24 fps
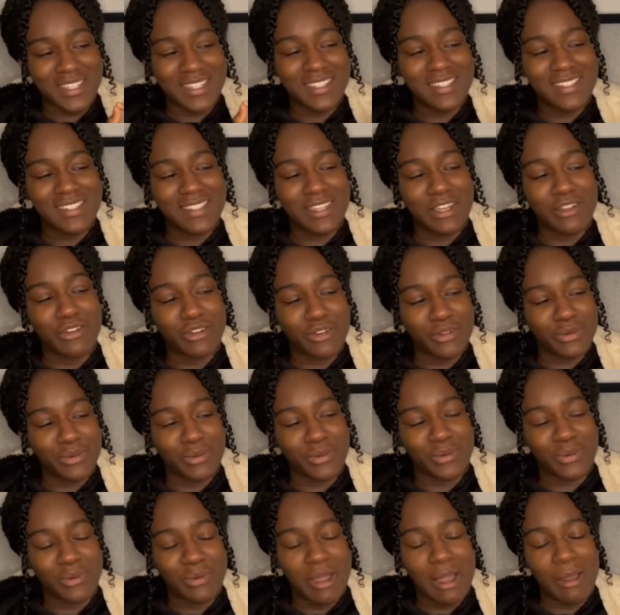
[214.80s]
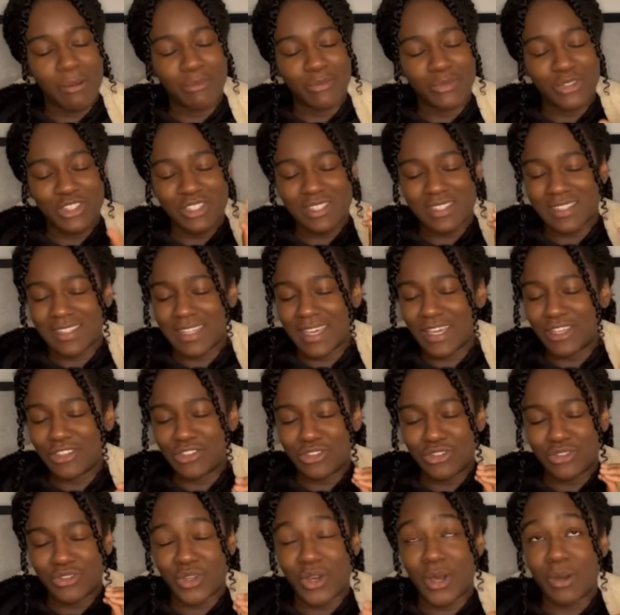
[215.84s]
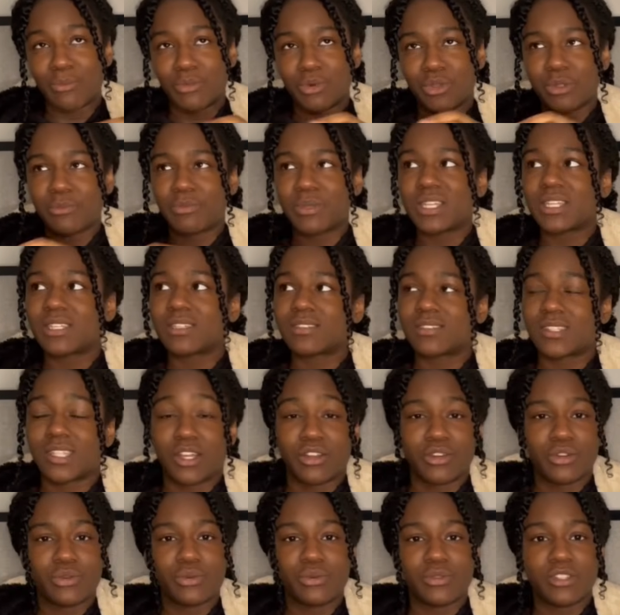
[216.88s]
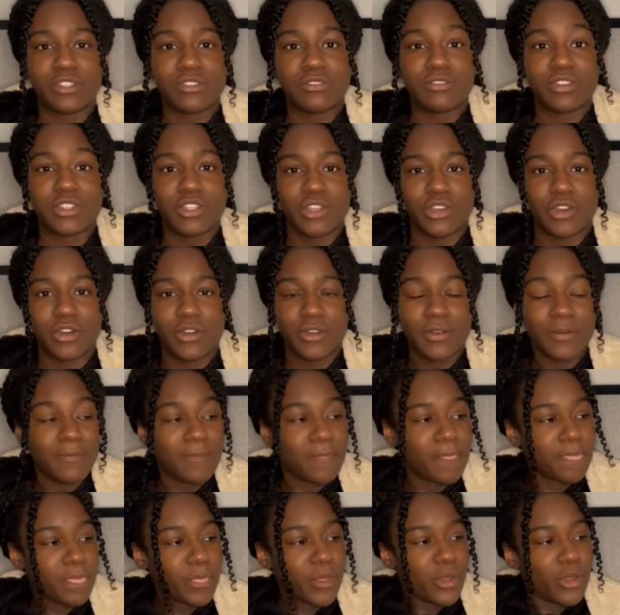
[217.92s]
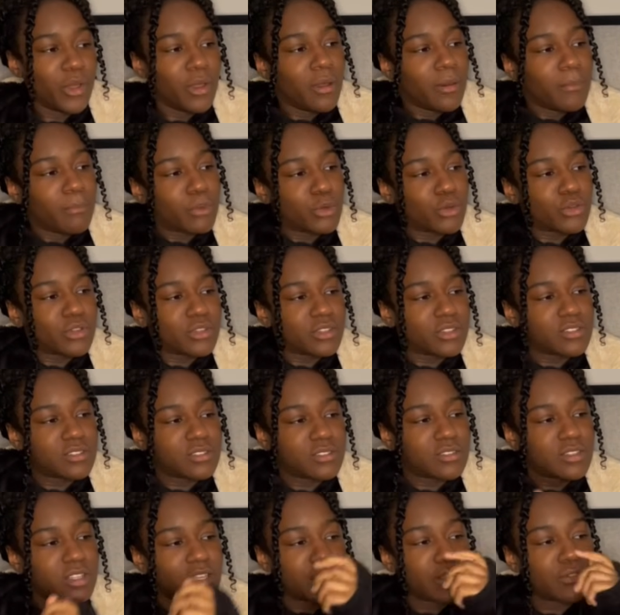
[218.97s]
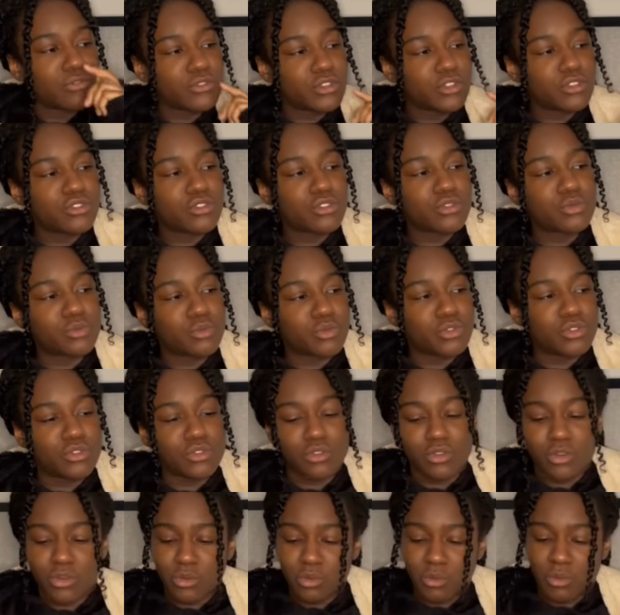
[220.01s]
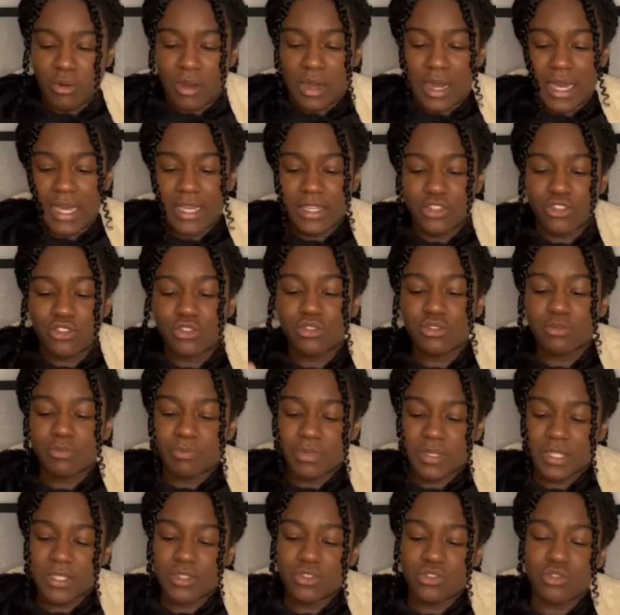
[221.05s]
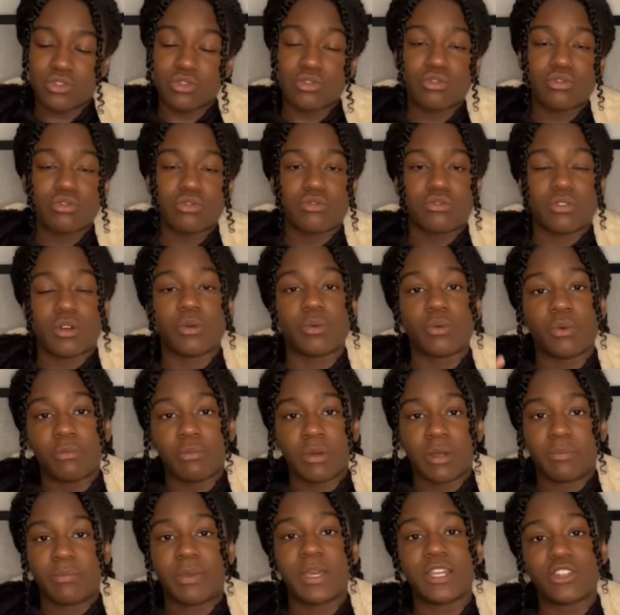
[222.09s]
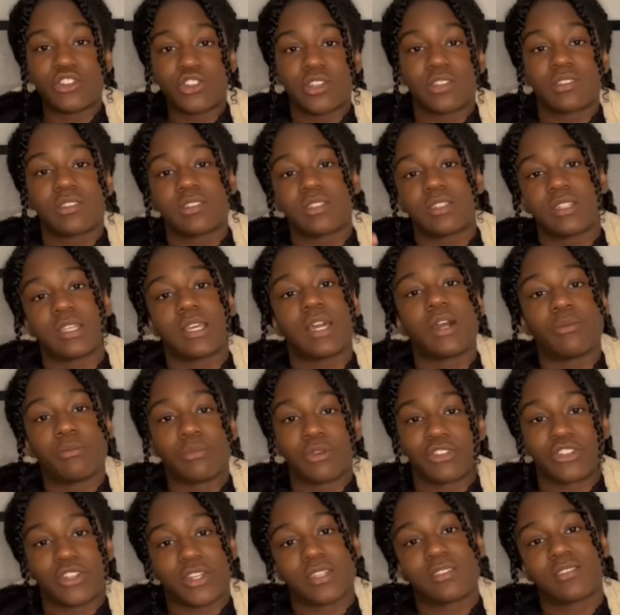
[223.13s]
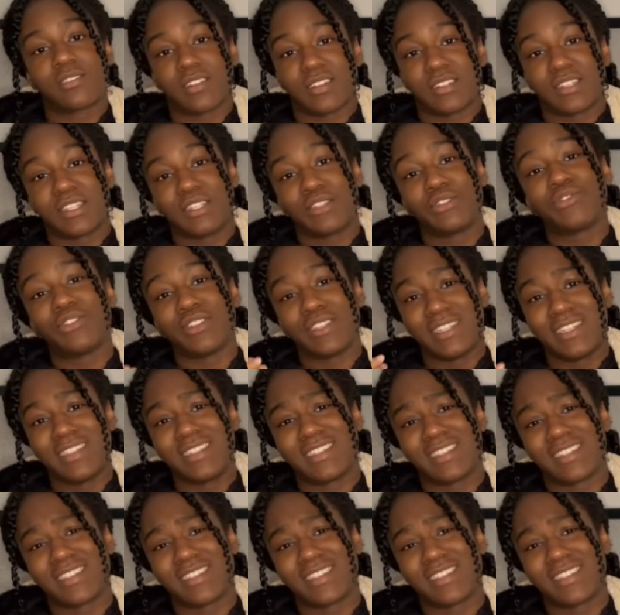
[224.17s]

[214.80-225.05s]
hysterical. I'm just letting you know, I'm going to be hysterical this video. Because if you just want to know why, just please just scroll on my page and see how much I studied for these